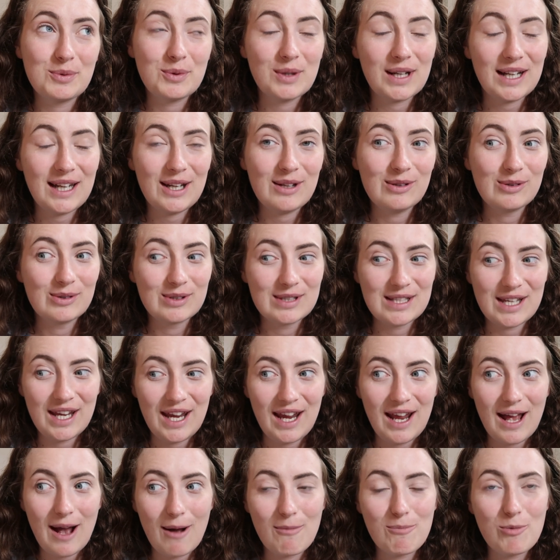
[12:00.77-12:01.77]
really
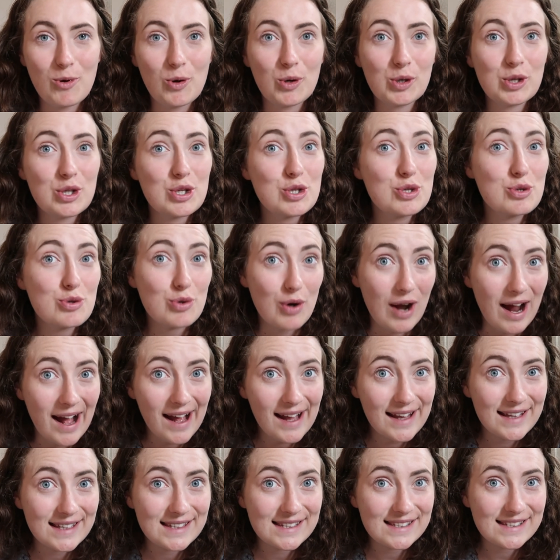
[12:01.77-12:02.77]
naughty and bought a
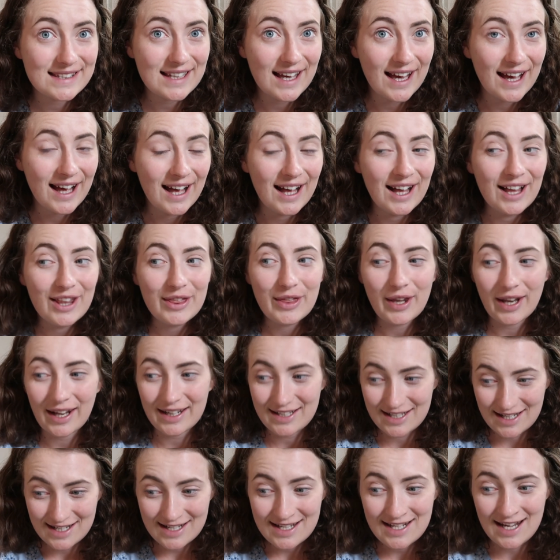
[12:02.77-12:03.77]
dress that I
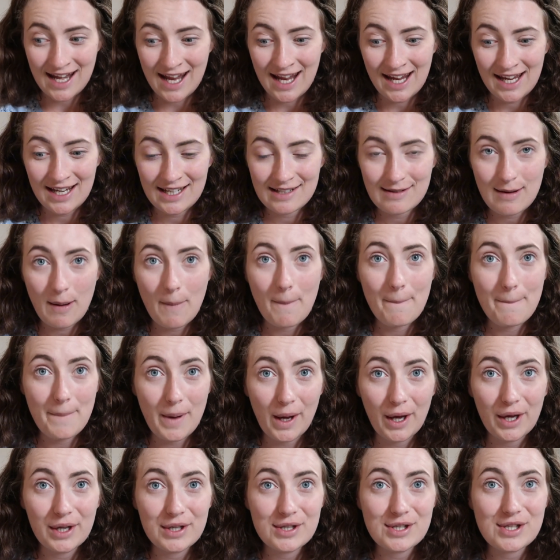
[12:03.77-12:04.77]
didn't need,
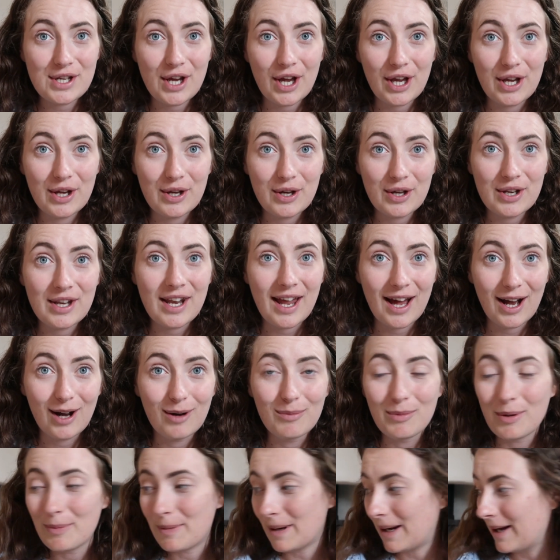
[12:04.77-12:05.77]
but I couldn't
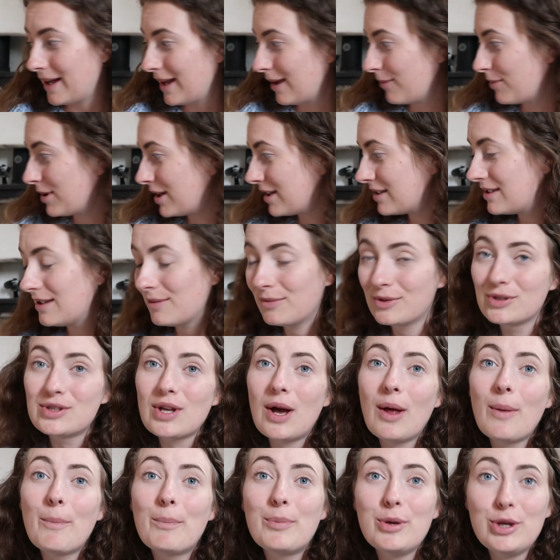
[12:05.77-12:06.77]
help but buying because it was
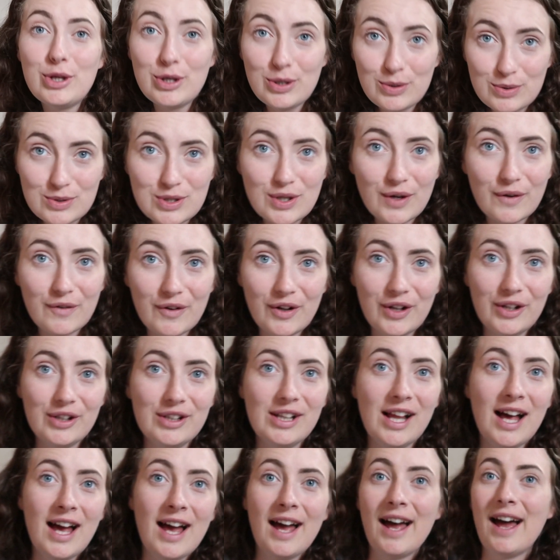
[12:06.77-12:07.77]

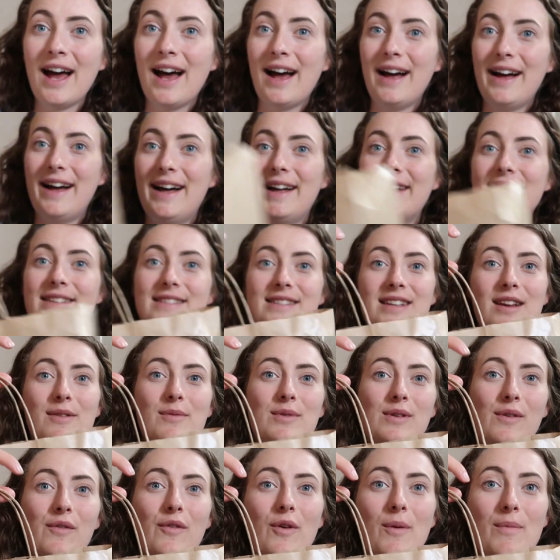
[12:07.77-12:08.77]
beautiful, and it
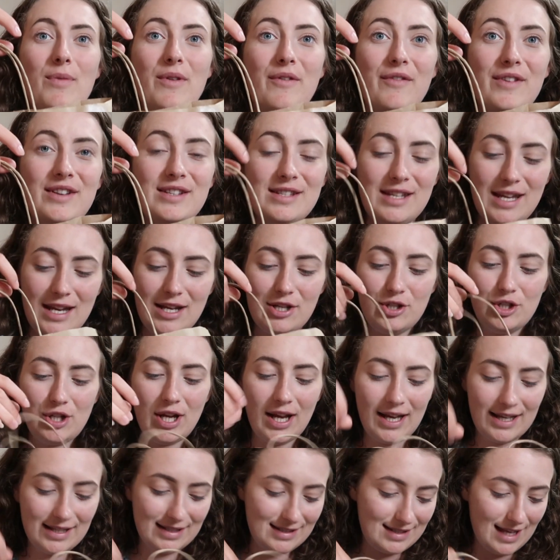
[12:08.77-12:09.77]
was from the vintage
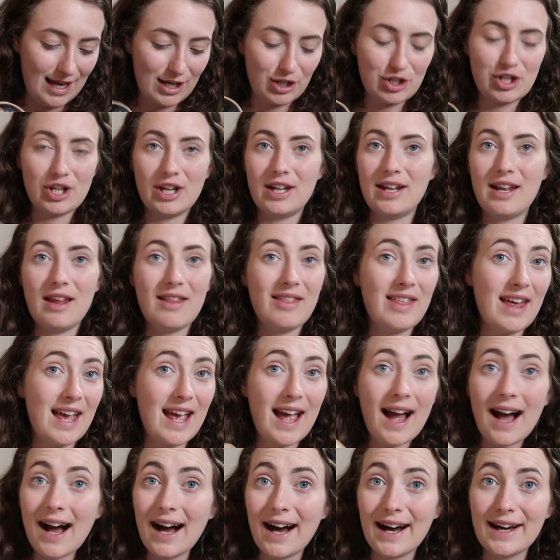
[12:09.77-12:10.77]
section. They
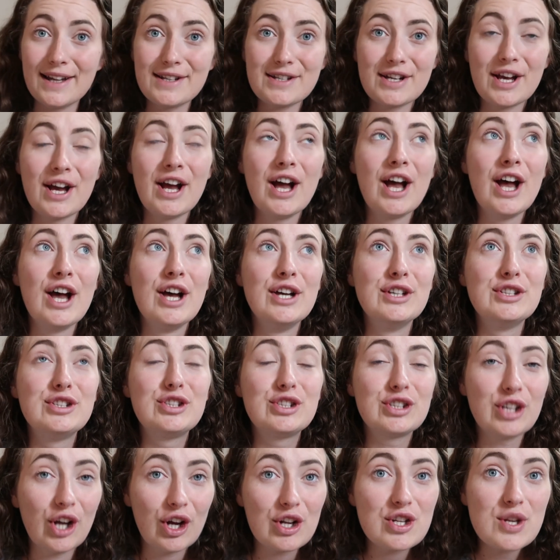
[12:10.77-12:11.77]
had
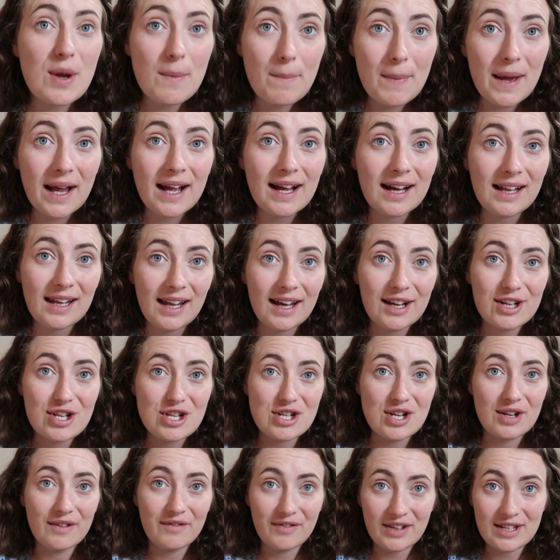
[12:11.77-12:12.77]
such a big
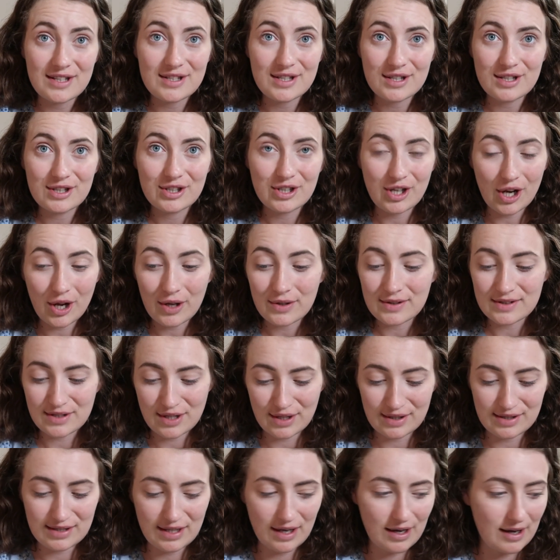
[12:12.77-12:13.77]
collection of vintage clothes
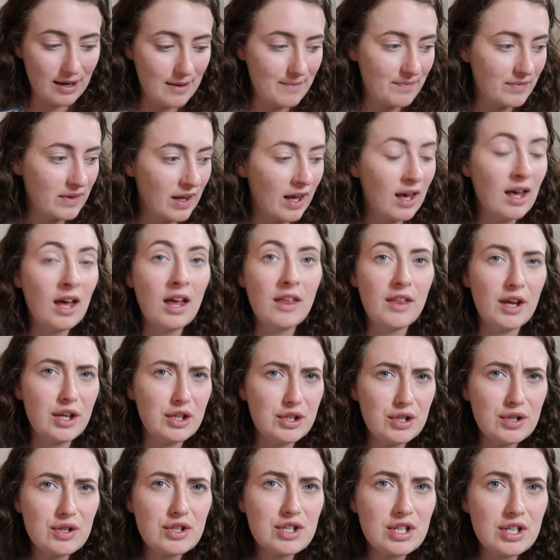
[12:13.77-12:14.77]
this time. They
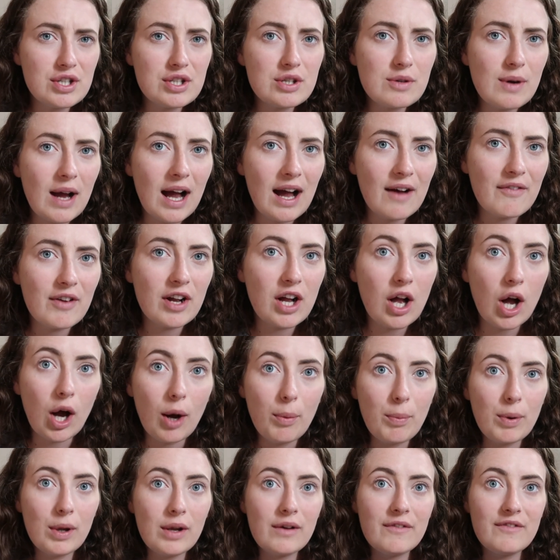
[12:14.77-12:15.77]
usually do have a
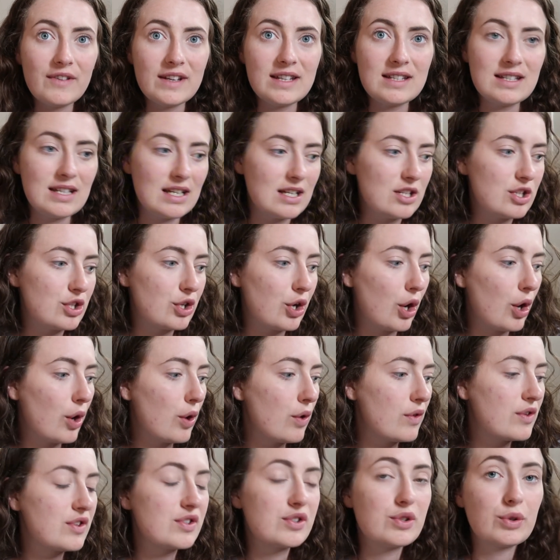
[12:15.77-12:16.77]
couple of vintage
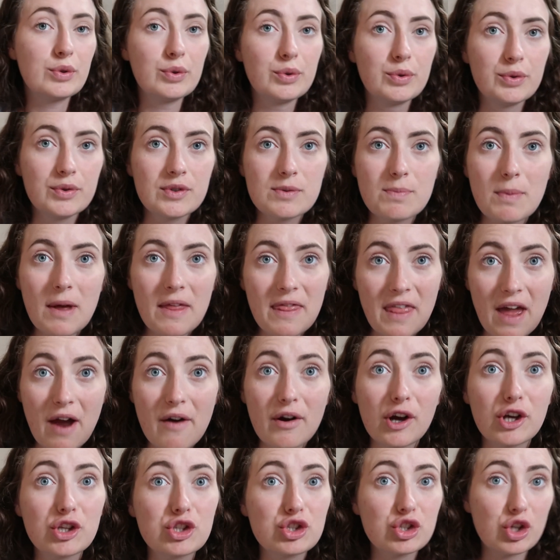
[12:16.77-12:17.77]
clothes stalls, but there
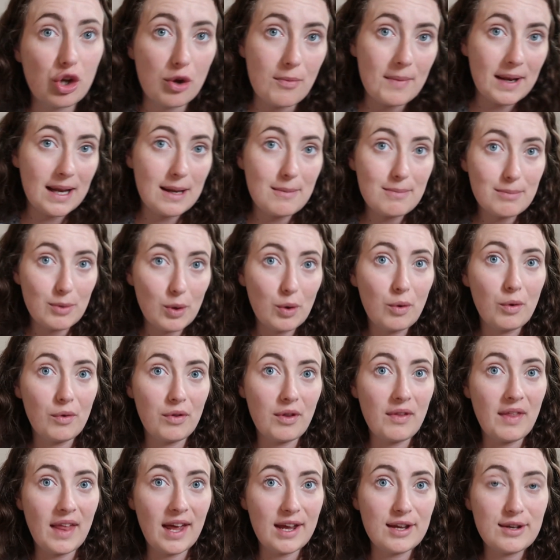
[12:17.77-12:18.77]
are so many more
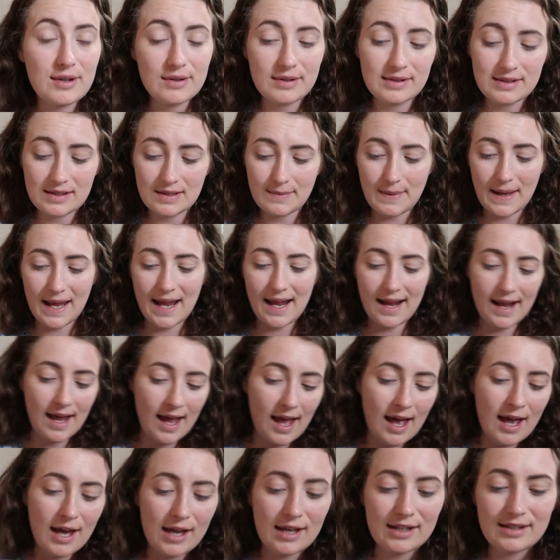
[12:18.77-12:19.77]
than there used to be,
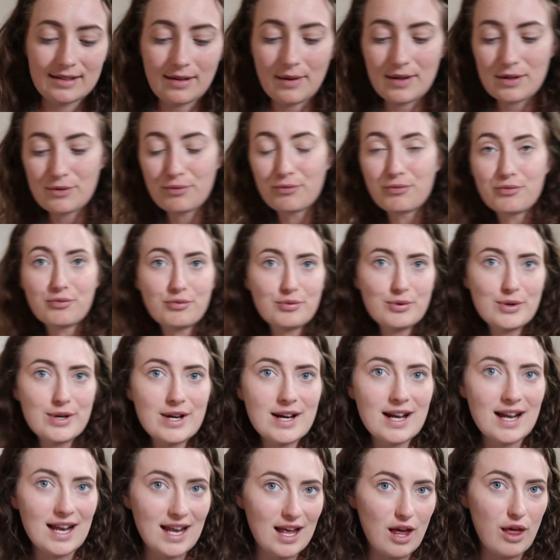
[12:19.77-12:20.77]
so it's
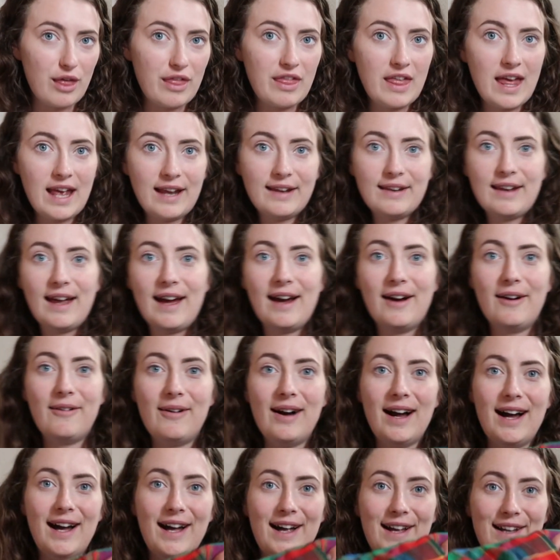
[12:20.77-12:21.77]
really a thing
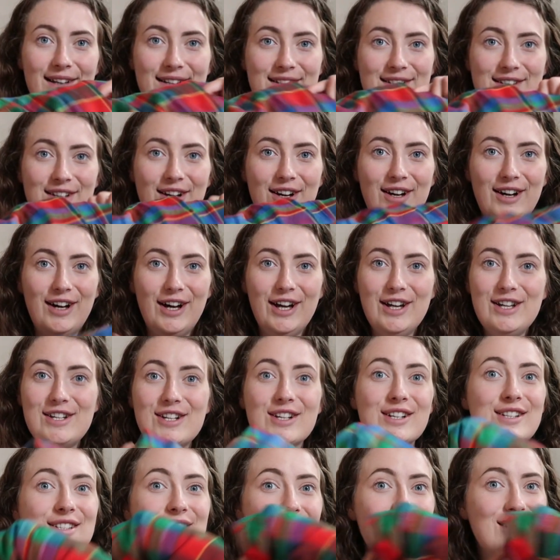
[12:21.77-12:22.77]
now. And I
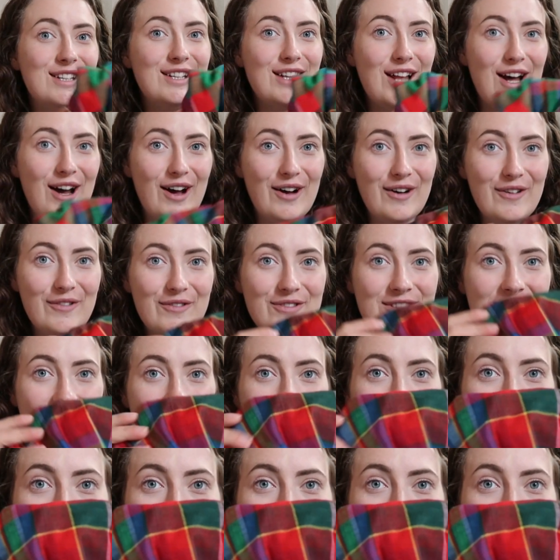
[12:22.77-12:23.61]
just loved